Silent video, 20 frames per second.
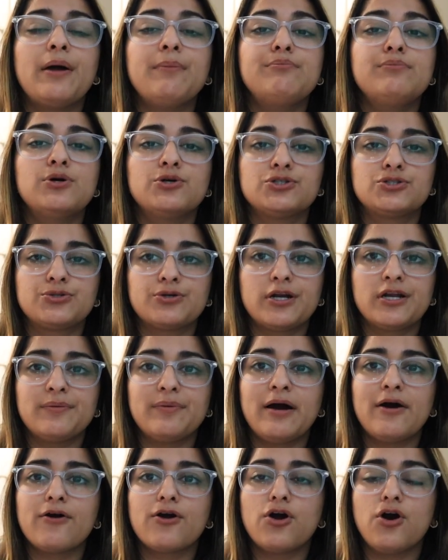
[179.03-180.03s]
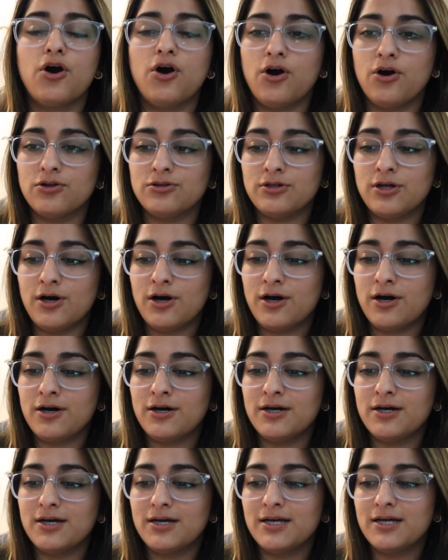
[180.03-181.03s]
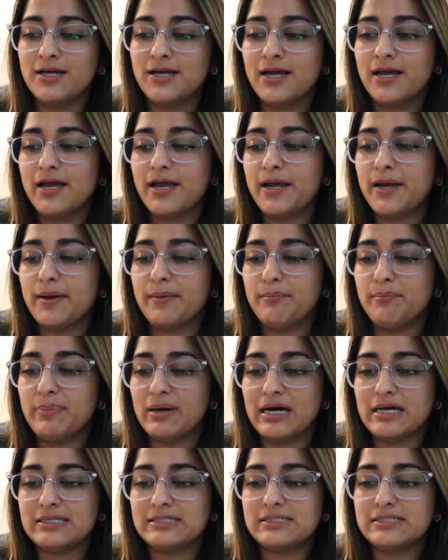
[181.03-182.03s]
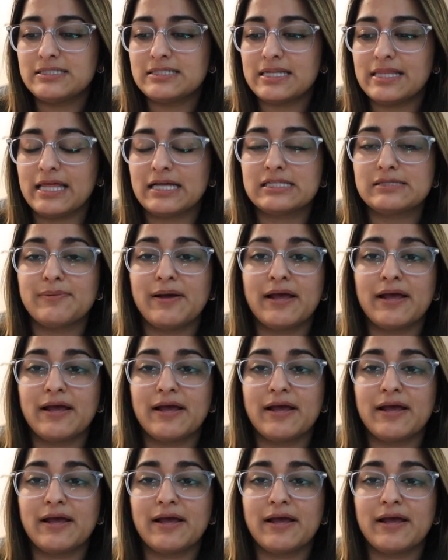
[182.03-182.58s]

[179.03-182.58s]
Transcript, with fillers: I'm most worried about con law, but that's